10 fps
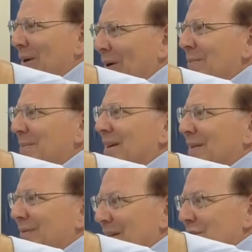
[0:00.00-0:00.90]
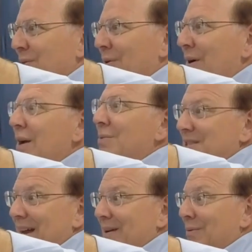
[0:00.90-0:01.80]
army of Israel was
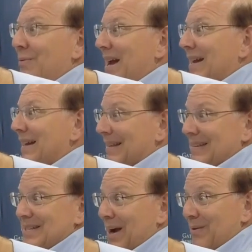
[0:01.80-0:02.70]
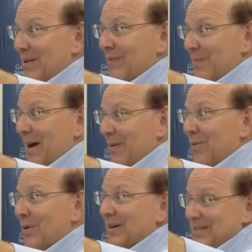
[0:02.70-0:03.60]
taken away in the Syro-Ephraimite
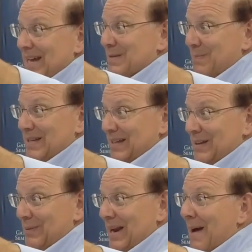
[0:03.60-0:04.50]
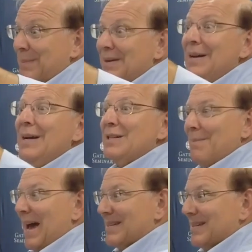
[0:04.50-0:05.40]
War, because that's mm-hmm. basically what happened. Yeah.
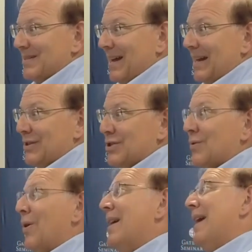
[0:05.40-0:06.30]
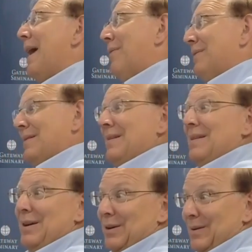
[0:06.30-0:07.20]
Damascus got destroyed, and
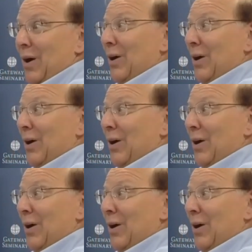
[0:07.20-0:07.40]
their